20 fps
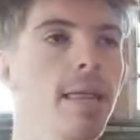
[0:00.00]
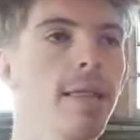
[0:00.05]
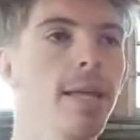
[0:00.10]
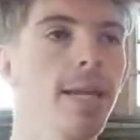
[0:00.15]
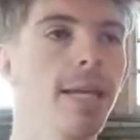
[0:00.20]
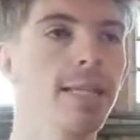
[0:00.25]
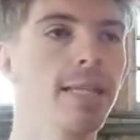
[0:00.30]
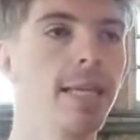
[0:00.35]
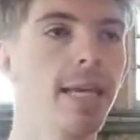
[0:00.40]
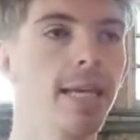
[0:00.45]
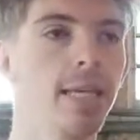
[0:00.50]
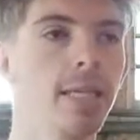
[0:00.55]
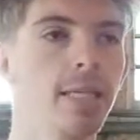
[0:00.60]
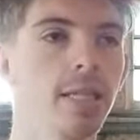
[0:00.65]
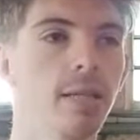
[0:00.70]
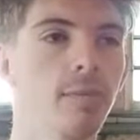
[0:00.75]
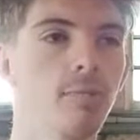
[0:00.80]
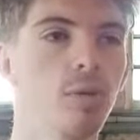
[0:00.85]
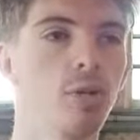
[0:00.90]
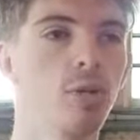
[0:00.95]
that it takes
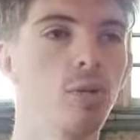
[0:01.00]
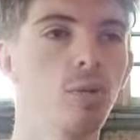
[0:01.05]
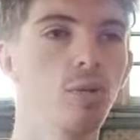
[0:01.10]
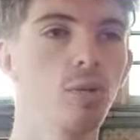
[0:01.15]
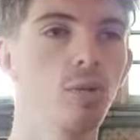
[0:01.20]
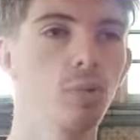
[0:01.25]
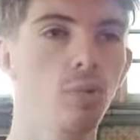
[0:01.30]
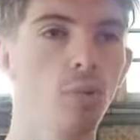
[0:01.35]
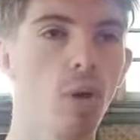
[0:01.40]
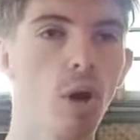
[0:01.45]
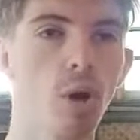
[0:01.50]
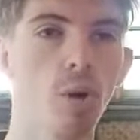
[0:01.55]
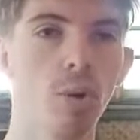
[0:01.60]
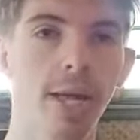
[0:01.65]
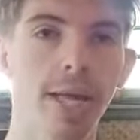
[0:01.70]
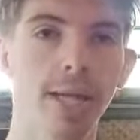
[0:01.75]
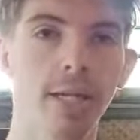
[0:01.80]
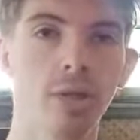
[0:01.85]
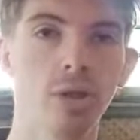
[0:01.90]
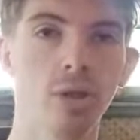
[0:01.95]
them to grow
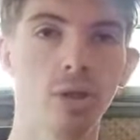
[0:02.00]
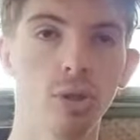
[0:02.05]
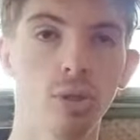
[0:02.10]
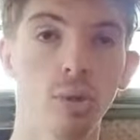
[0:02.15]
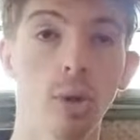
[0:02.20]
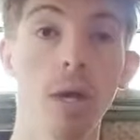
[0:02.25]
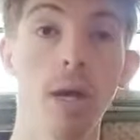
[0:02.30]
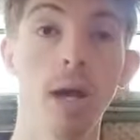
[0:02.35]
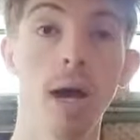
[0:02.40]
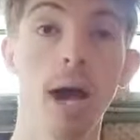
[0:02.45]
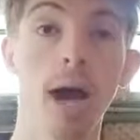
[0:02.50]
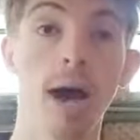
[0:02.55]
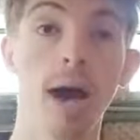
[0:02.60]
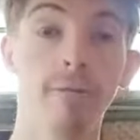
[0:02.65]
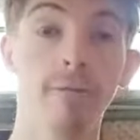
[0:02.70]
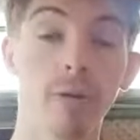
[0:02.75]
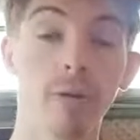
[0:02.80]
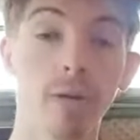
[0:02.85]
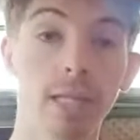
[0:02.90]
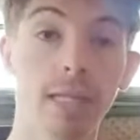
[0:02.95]
into uh,
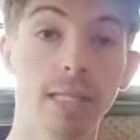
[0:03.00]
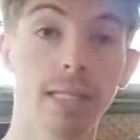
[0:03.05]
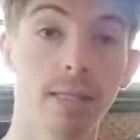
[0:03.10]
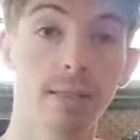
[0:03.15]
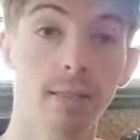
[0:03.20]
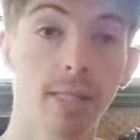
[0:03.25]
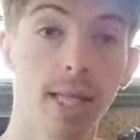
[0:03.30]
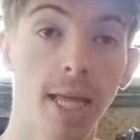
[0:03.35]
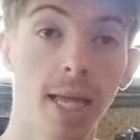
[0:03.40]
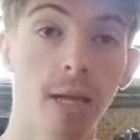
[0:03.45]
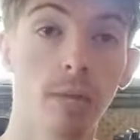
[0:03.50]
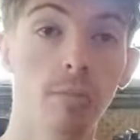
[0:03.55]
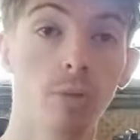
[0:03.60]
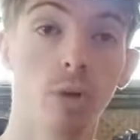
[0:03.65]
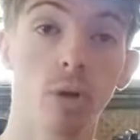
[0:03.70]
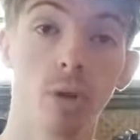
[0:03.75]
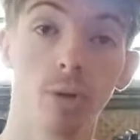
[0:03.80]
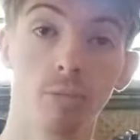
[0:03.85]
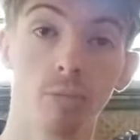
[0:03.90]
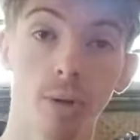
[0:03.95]
fully sustainable
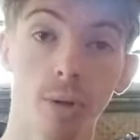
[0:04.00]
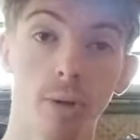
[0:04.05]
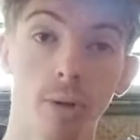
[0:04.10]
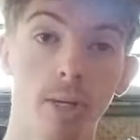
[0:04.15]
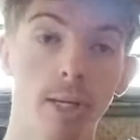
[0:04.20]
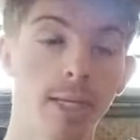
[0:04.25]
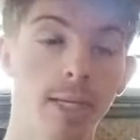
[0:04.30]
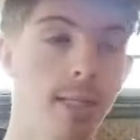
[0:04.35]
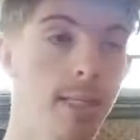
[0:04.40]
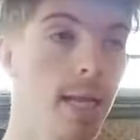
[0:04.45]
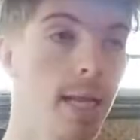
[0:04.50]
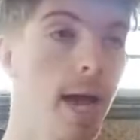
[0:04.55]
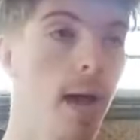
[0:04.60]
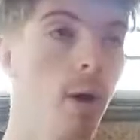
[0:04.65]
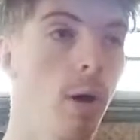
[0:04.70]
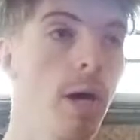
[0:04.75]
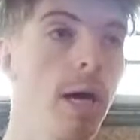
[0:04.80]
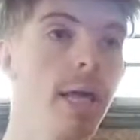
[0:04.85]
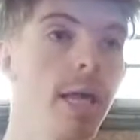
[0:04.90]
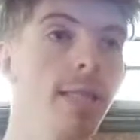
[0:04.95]
communities.
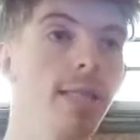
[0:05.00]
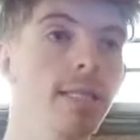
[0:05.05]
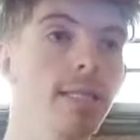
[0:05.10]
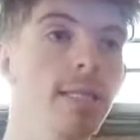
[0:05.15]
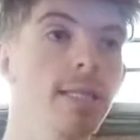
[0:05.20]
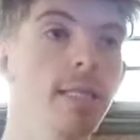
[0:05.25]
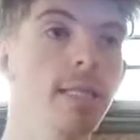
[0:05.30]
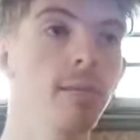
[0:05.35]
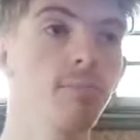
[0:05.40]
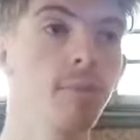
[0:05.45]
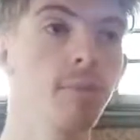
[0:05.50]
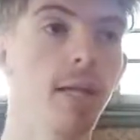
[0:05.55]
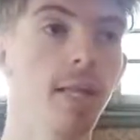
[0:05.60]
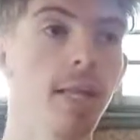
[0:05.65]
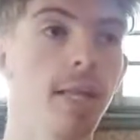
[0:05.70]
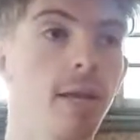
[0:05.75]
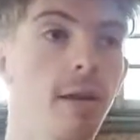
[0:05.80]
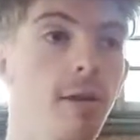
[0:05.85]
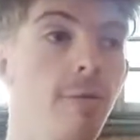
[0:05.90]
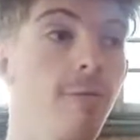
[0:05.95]
Now, this is something
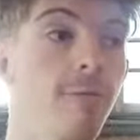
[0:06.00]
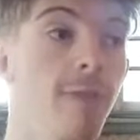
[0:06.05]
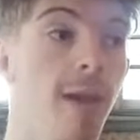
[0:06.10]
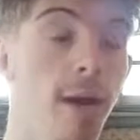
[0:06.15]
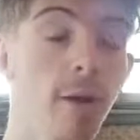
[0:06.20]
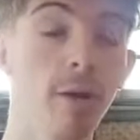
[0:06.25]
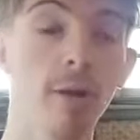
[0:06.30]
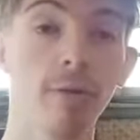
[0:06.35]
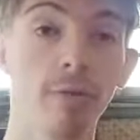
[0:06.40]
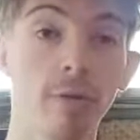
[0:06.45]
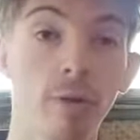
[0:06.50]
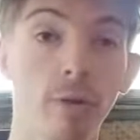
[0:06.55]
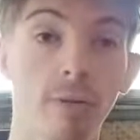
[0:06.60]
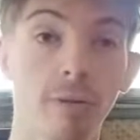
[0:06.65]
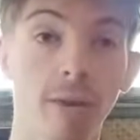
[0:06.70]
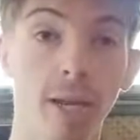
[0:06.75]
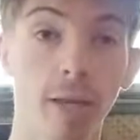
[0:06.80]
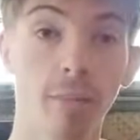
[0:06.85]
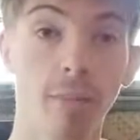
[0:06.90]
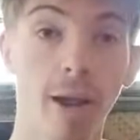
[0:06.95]
that very few, if
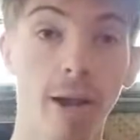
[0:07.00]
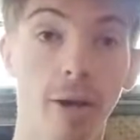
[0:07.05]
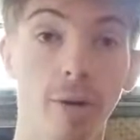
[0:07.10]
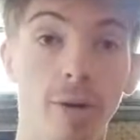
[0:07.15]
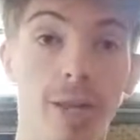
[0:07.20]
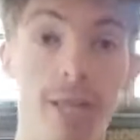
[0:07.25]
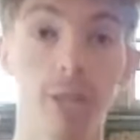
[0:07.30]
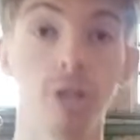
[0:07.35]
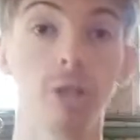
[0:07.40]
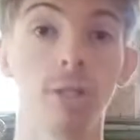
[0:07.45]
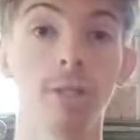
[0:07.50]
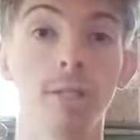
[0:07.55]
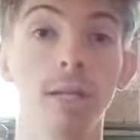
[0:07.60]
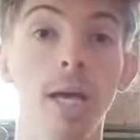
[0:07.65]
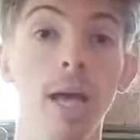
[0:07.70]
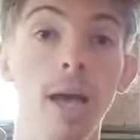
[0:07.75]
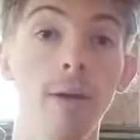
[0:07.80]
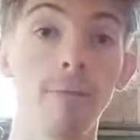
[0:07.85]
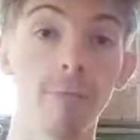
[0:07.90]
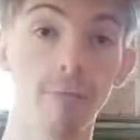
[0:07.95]
any, micronations
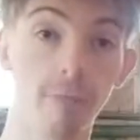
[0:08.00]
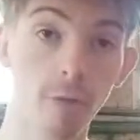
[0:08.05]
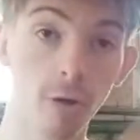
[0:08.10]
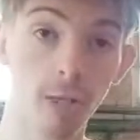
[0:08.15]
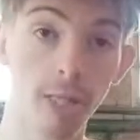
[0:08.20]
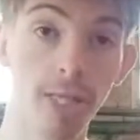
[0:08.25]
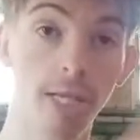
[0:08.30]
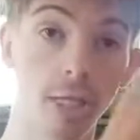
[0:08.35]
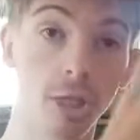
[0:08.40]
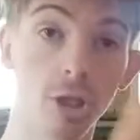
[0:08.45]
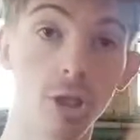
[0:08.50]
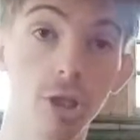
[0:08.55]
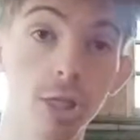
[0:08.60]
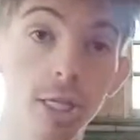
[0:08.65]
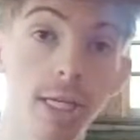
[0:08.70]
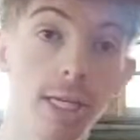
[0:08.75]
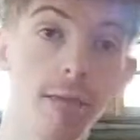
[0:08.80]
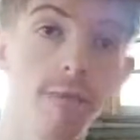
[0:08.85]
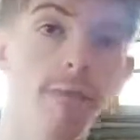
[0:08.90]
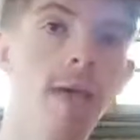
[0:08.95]
fully achieve.